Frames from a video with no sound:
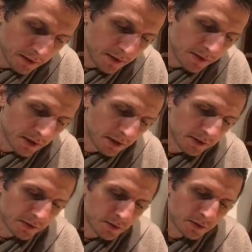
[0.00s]
He
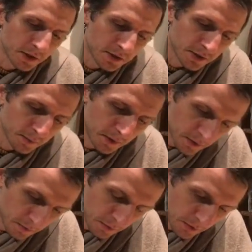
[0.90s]
desires association
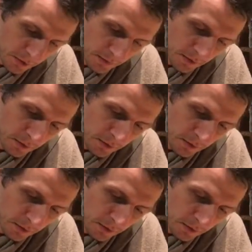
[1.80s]
with the devotees of